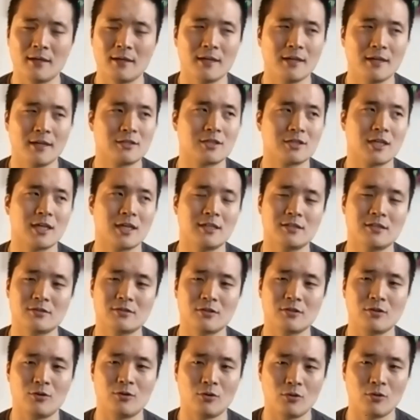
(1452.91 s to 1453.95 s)
It changes the
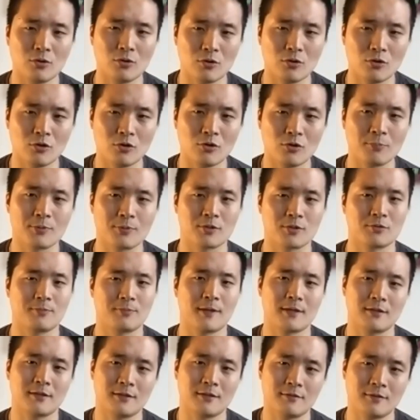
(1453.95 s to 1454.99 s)
whole
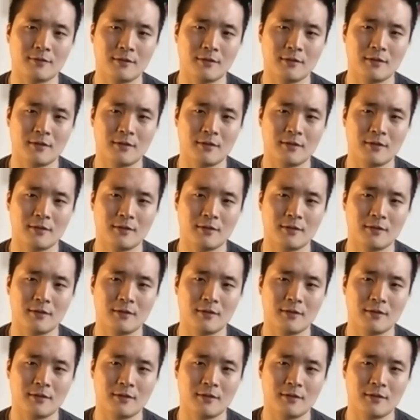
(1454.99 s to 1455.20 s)
perspective.